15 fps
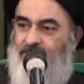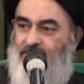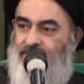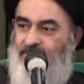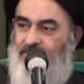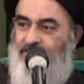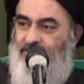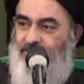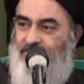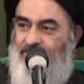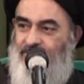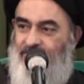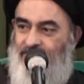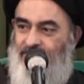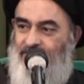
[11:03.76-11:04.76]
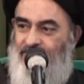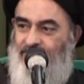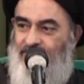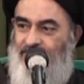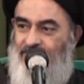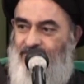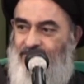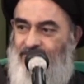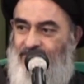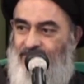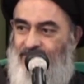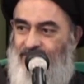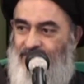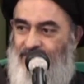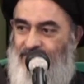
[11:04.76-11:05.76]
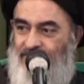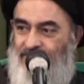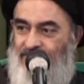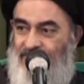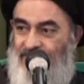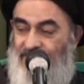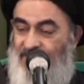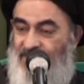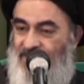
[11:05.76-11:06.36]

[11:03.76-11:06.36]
(silence)